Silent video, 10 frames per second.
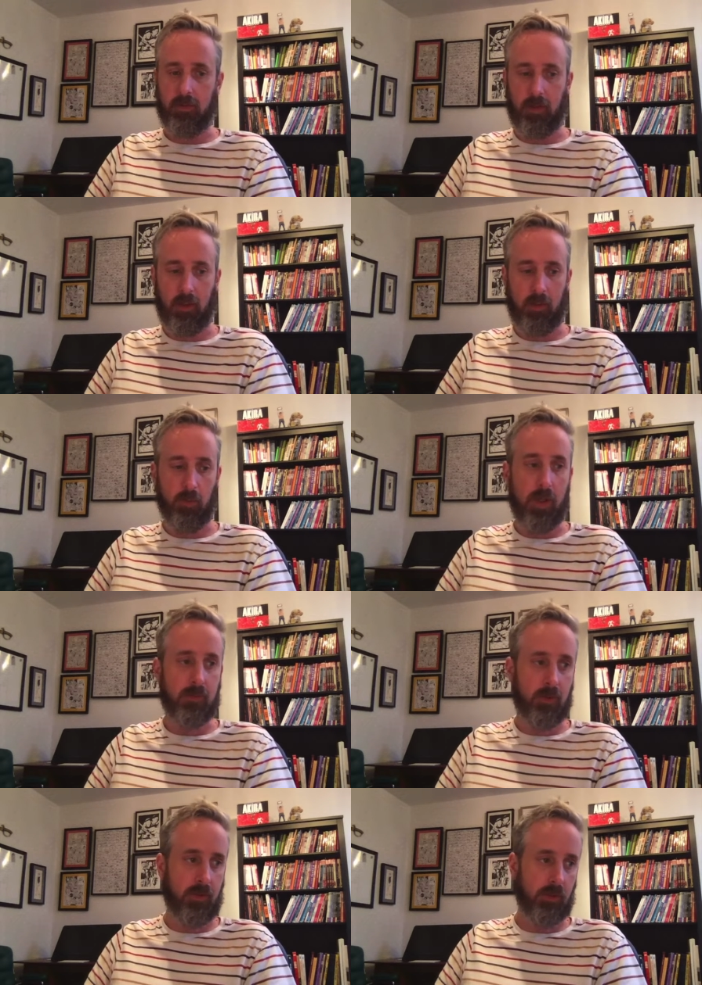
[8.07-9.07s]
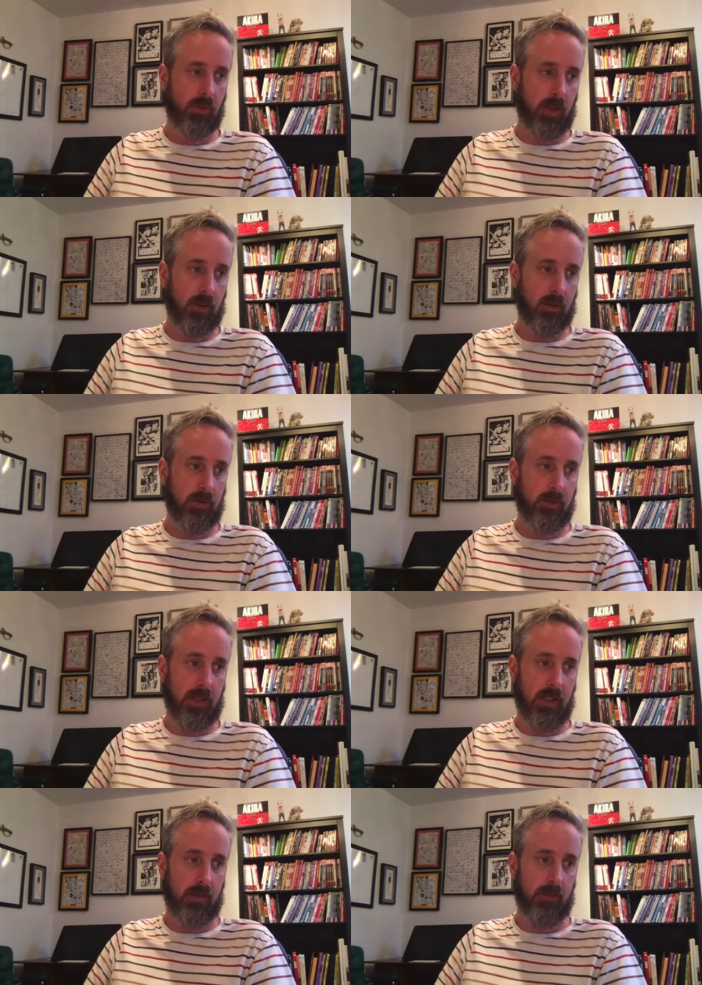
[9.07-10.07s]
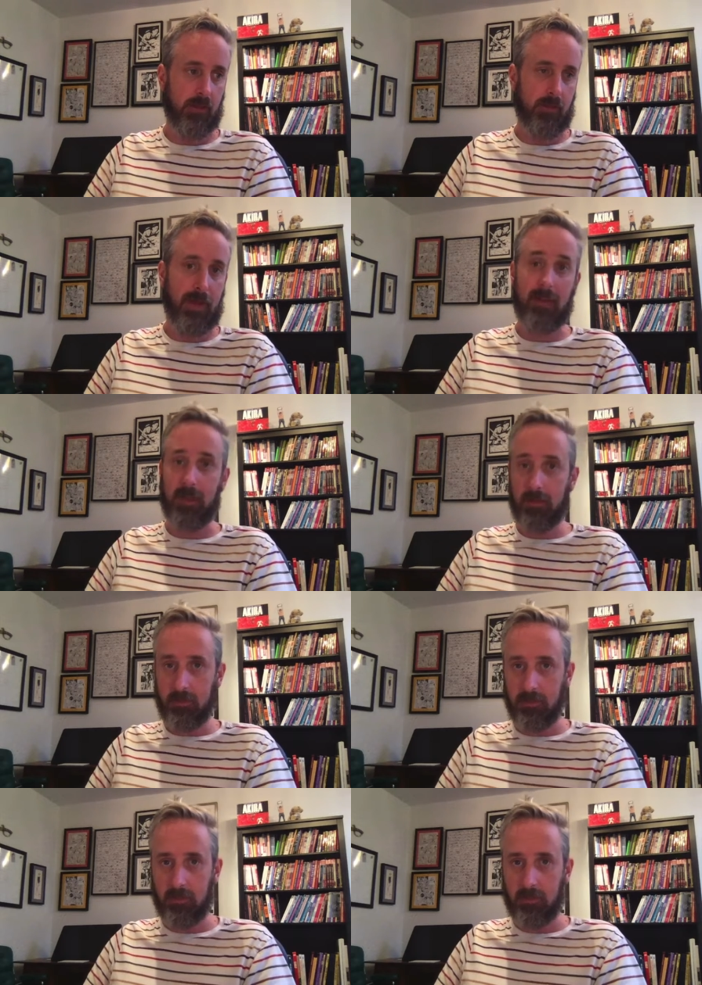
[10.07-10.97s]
I write for such titles as Batman